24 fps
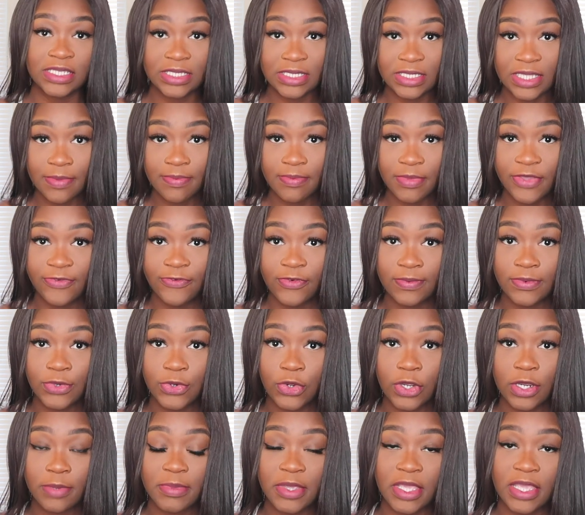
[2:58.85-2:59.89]
accept me from
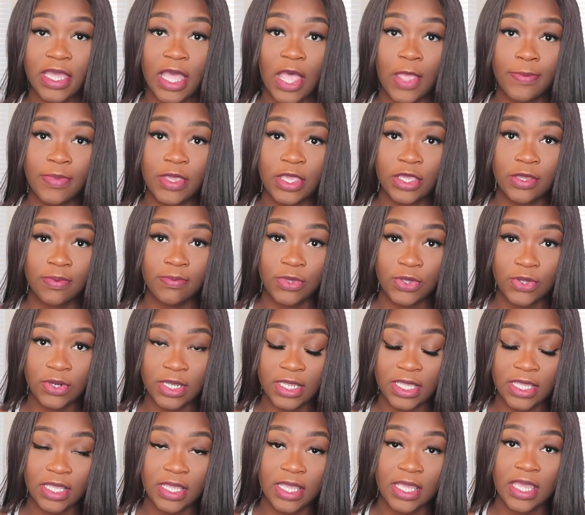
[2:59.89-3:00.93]
dorming, I'll be
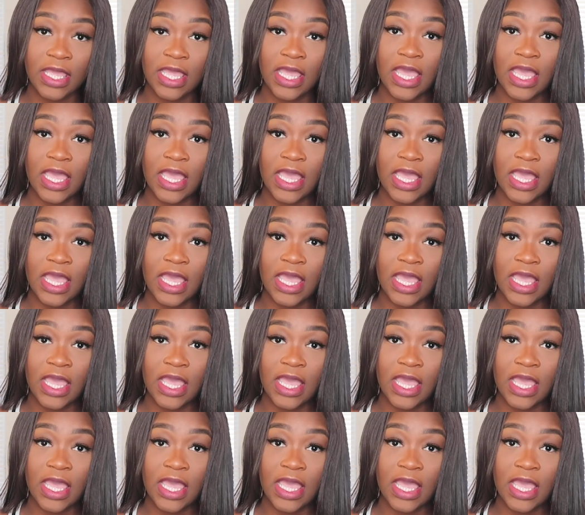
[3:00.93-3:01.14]
commuting.